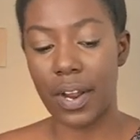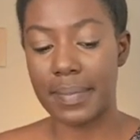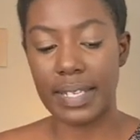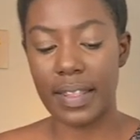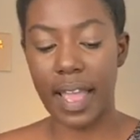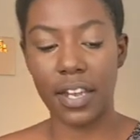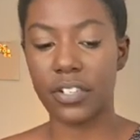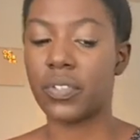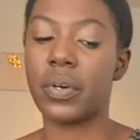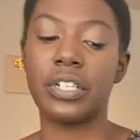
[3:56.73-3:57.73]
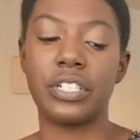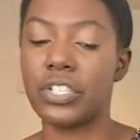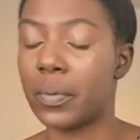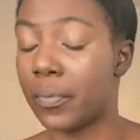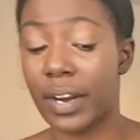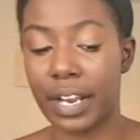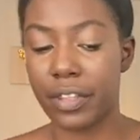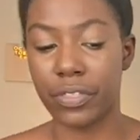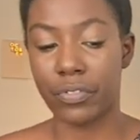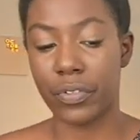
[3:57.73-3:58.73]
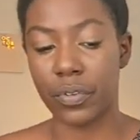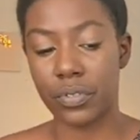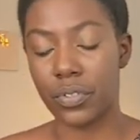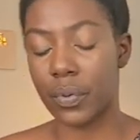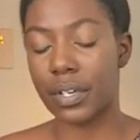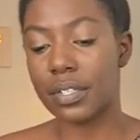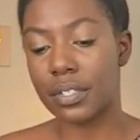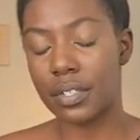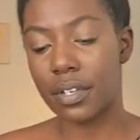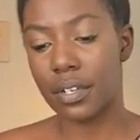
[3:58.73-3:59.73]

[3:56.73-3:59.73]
I'm seeing the Eight of Swords, and you're breaking through those swords.